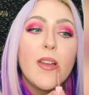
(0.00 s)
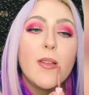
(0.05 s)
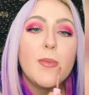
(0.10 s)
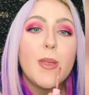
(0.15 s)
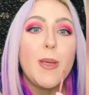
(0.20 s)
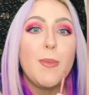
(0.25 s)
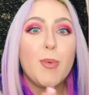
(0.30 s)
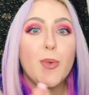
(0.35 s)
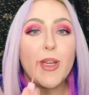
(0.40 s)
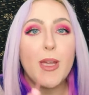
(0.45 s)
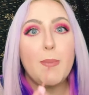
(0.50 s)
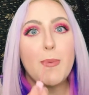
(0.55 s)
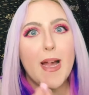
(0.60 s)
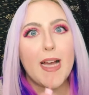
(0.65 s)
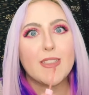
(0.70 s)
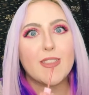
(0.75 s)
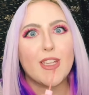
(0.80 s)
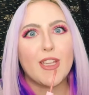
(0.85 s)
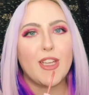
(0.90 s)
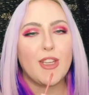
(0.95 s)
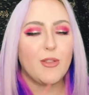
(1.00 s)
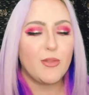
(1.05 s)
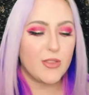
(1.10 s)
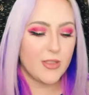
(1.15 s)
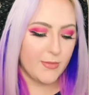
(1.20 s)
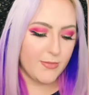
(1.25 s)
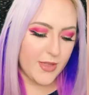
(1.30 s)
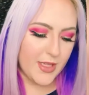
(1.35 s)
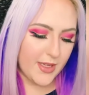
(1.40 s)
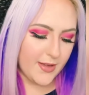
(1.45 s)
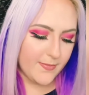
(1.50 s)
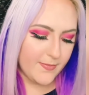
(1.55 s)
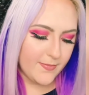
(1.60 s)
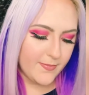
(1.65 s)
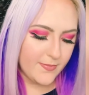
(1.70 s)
people keep asking you something,